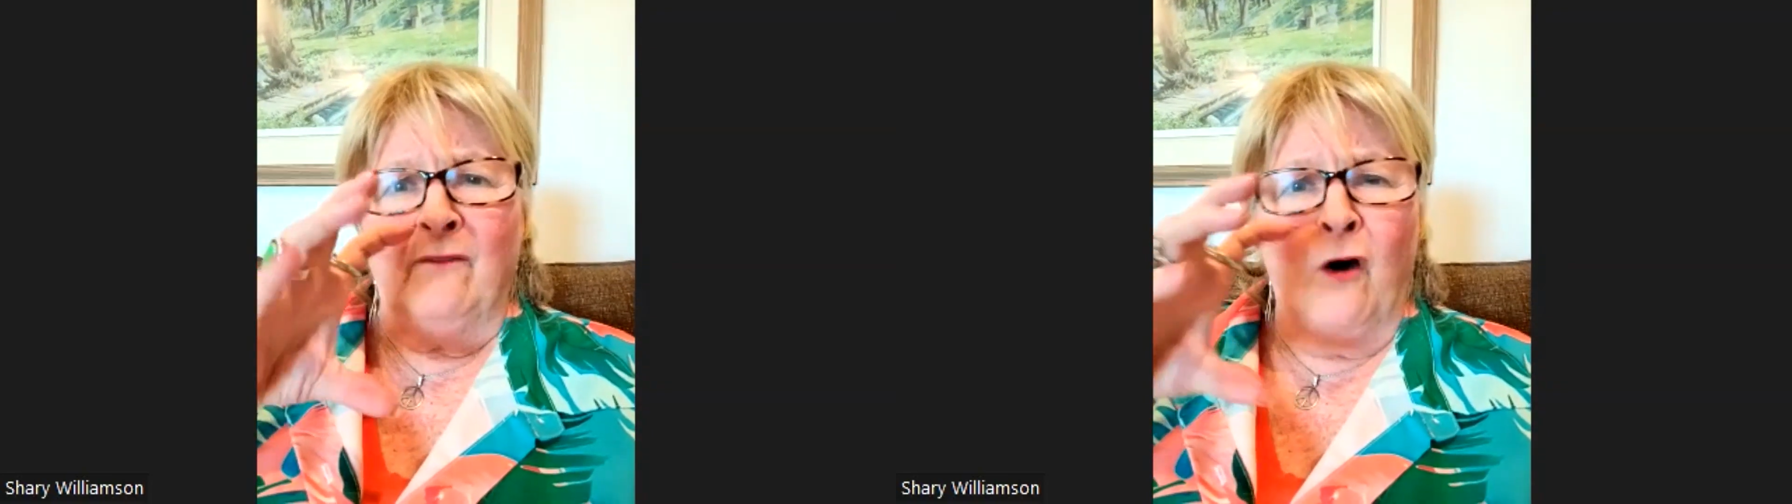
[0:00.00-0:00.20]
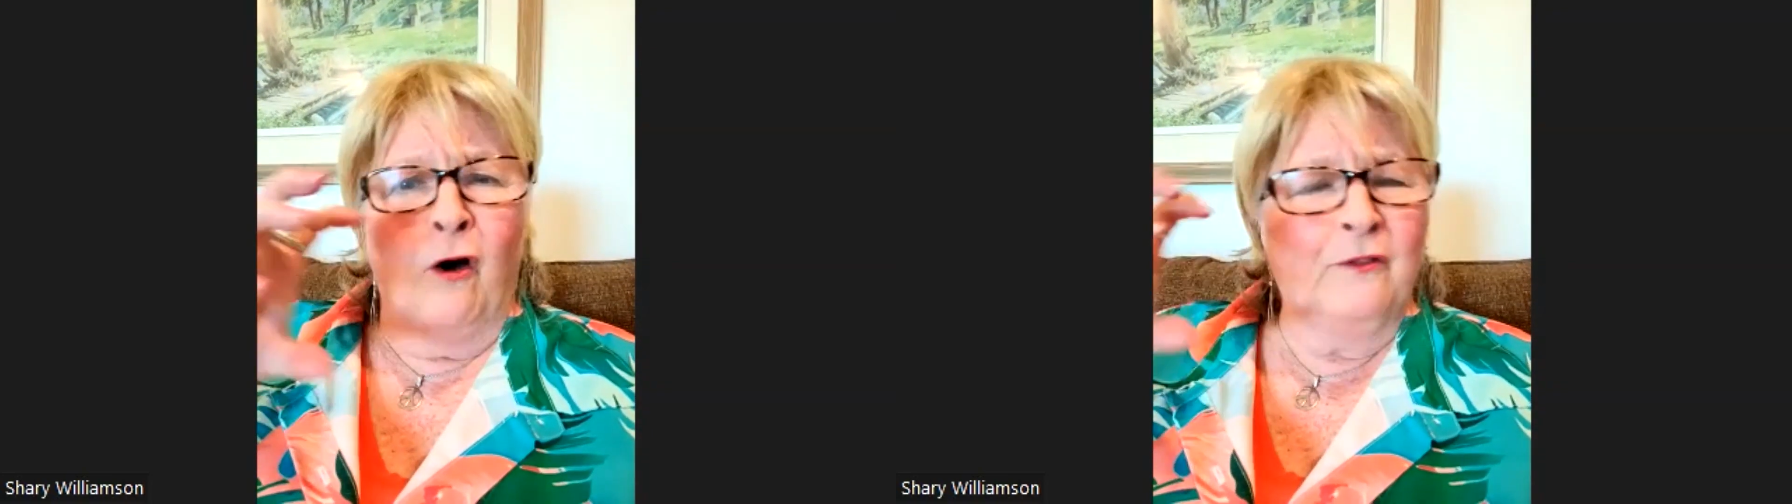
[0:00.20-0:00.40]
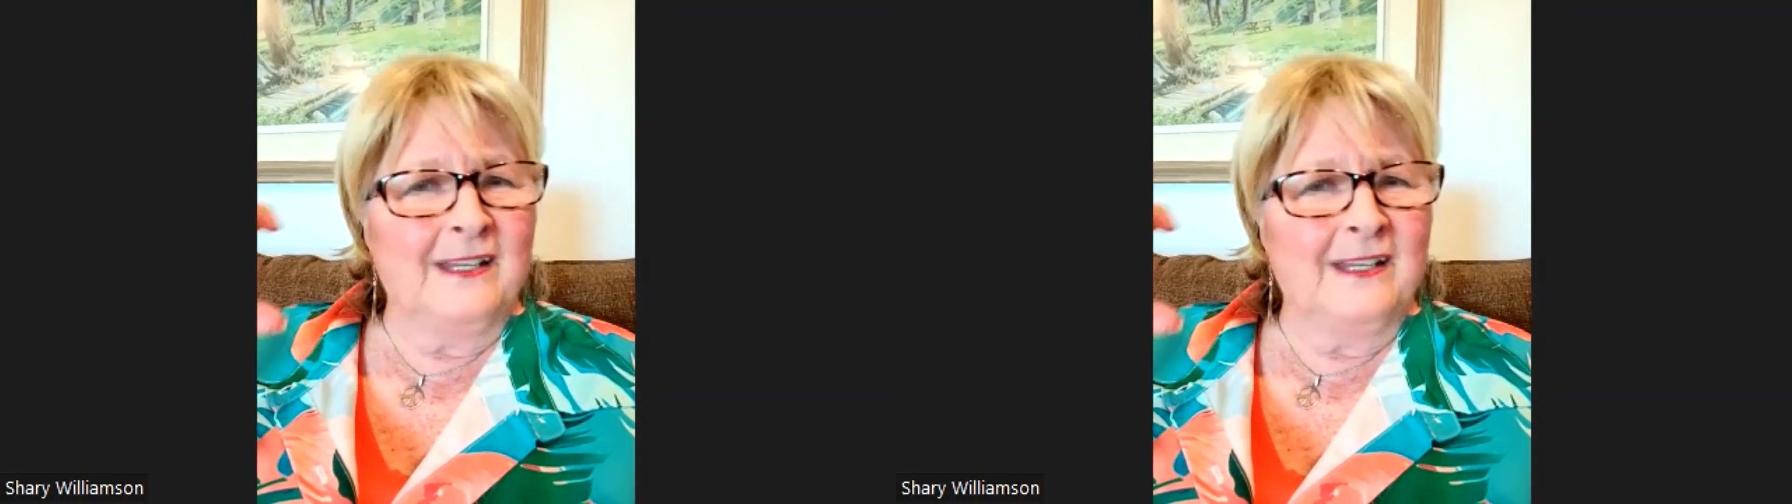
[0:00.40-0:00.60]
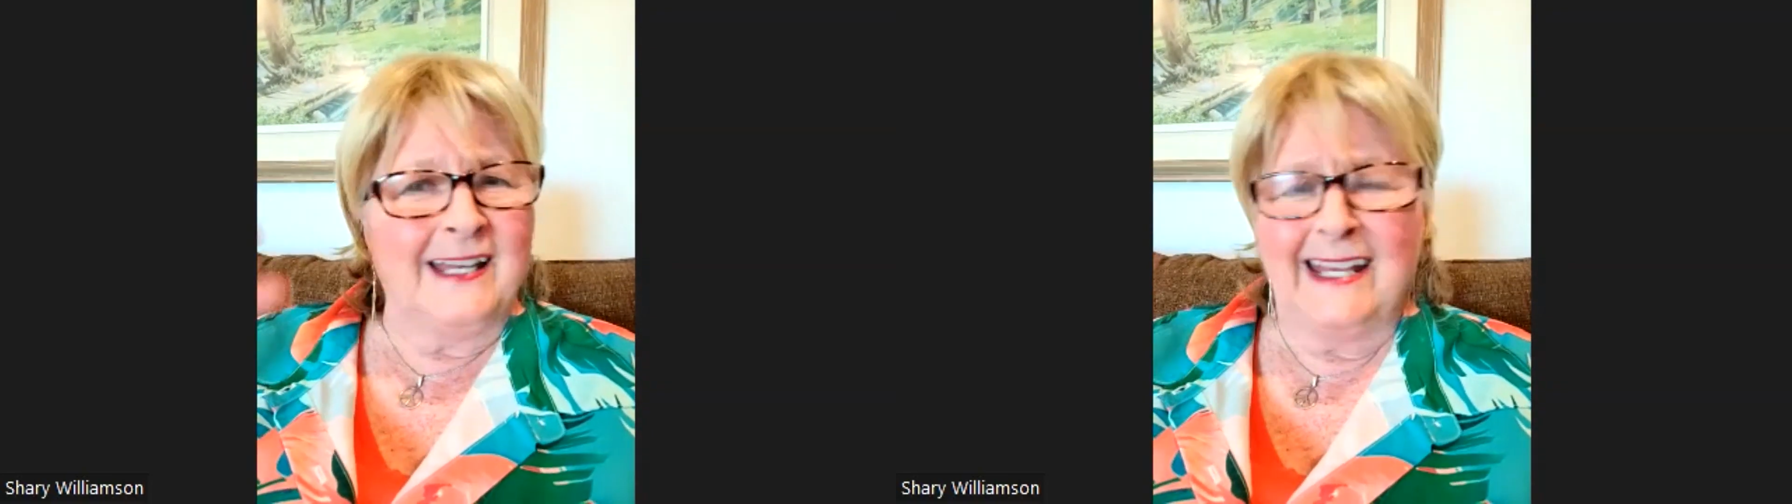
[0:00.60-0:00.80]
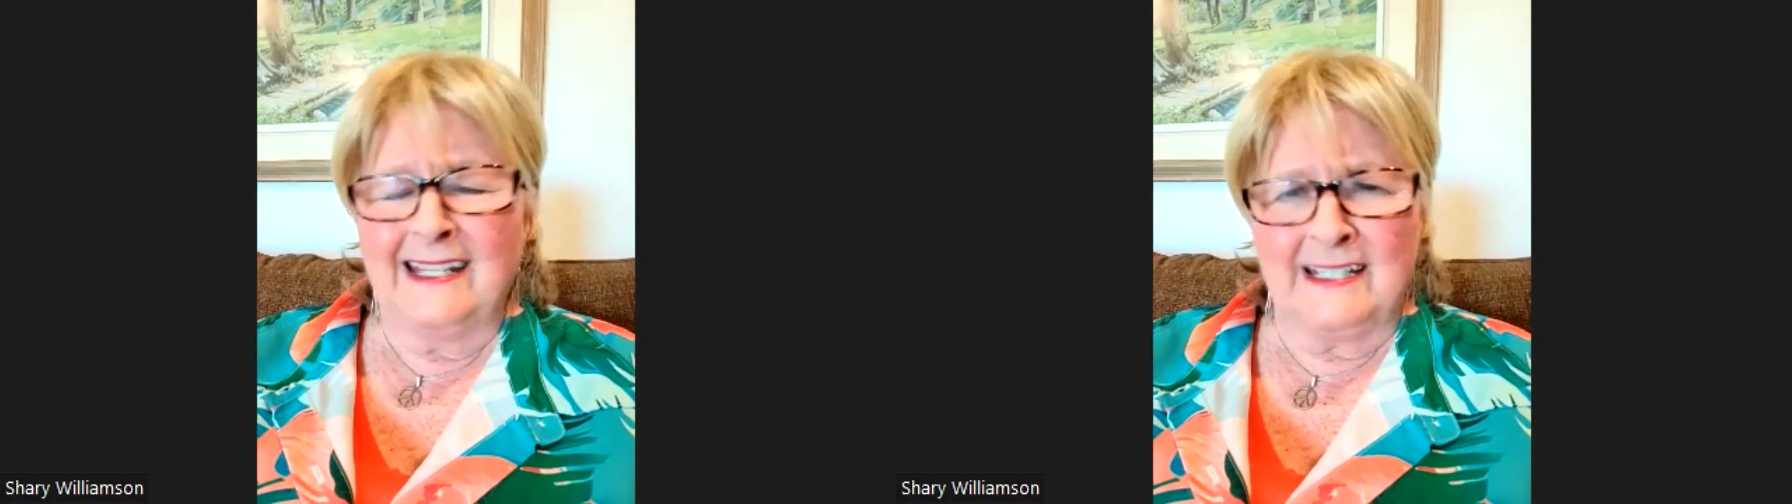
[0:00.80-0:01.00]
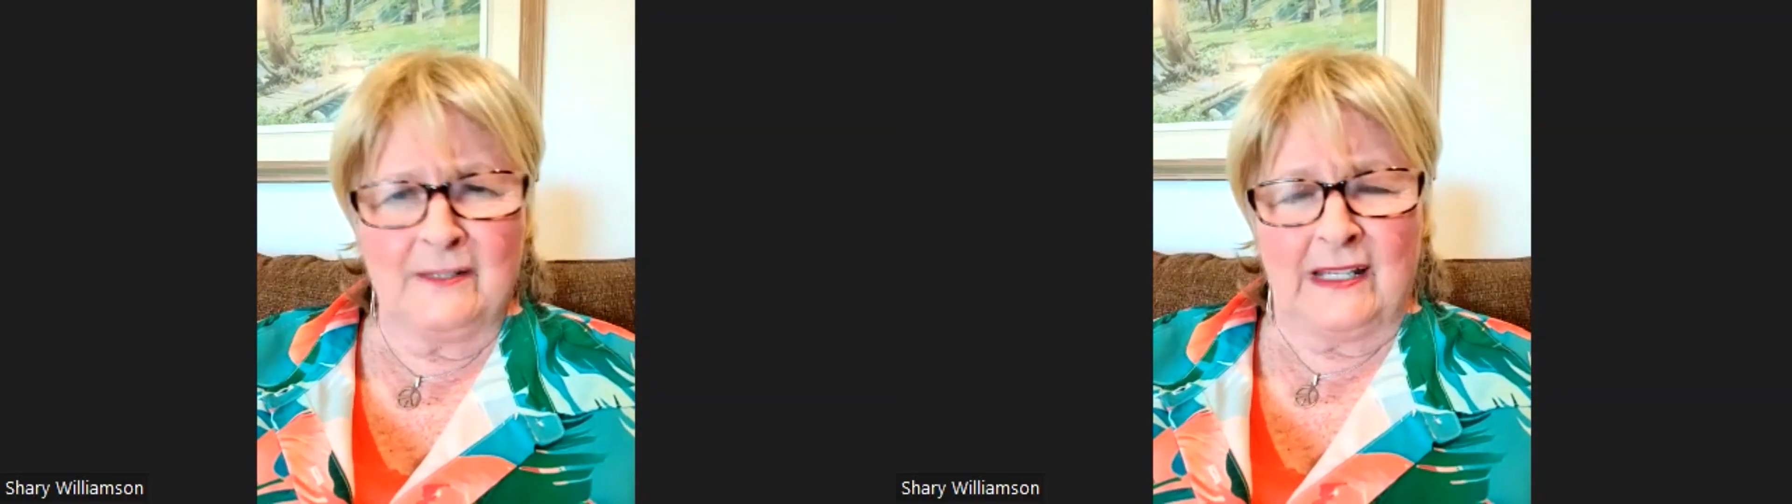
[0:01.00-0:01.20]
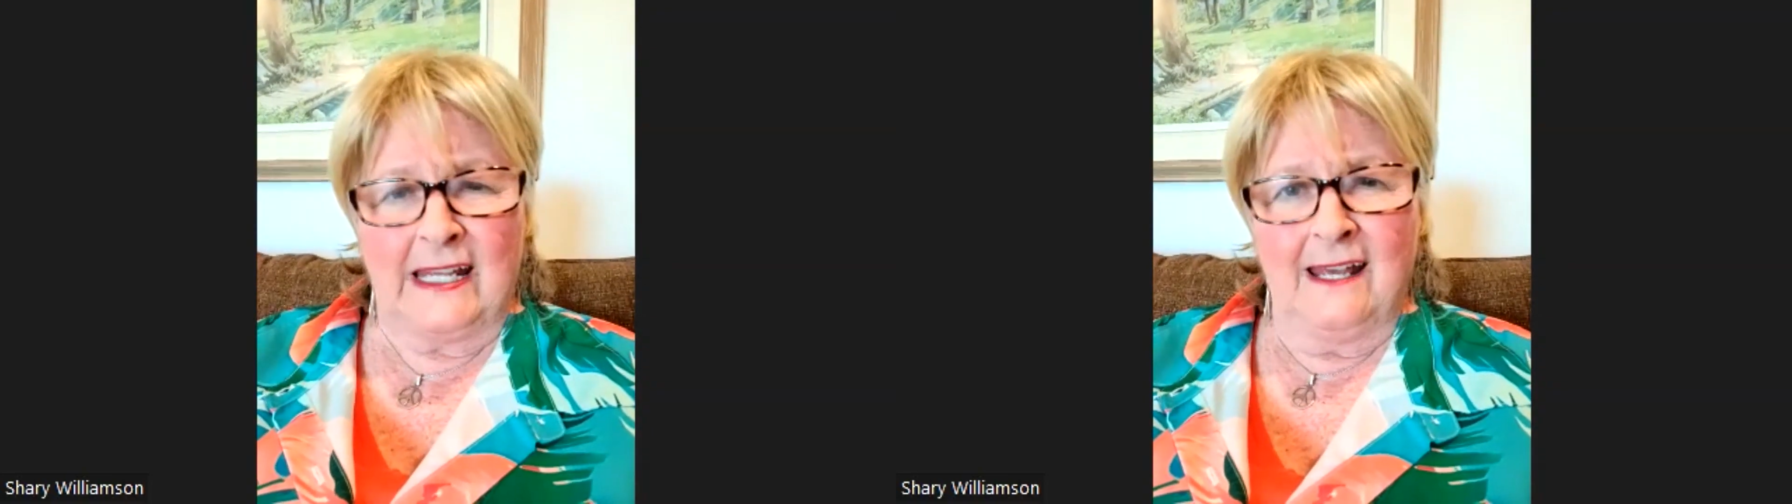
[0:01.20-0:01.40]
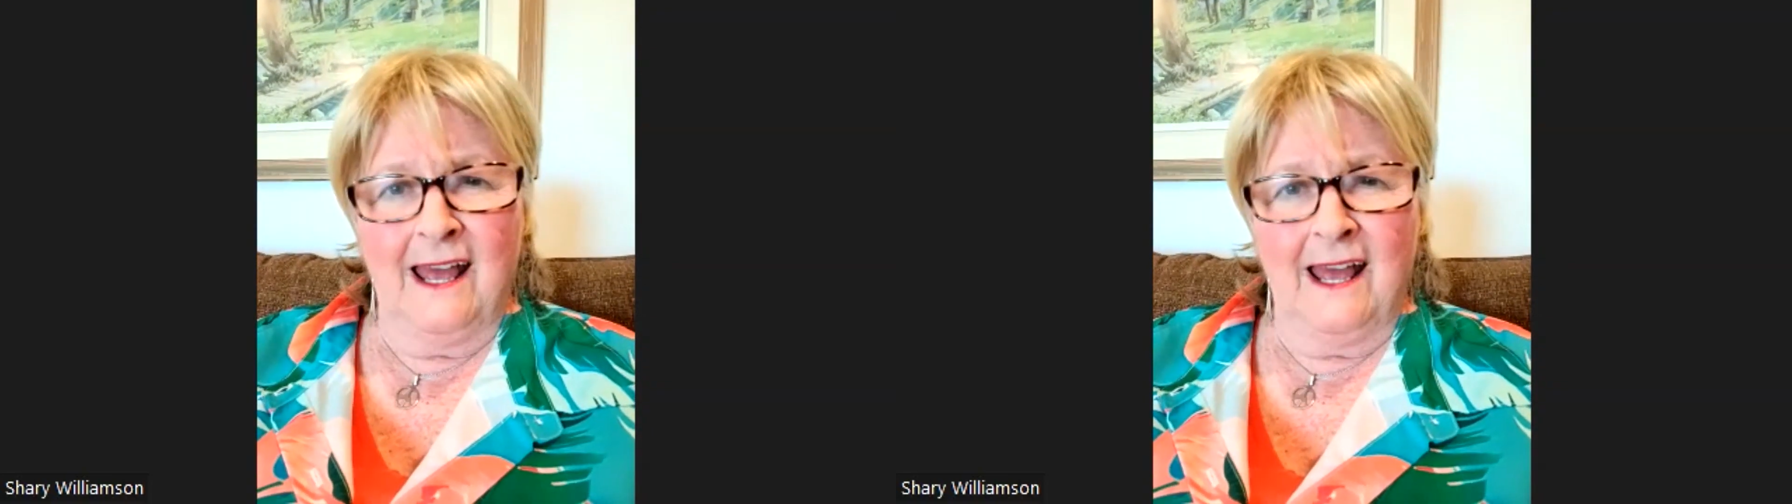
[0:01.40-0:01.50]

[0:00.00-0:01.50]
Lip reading: all the negativity.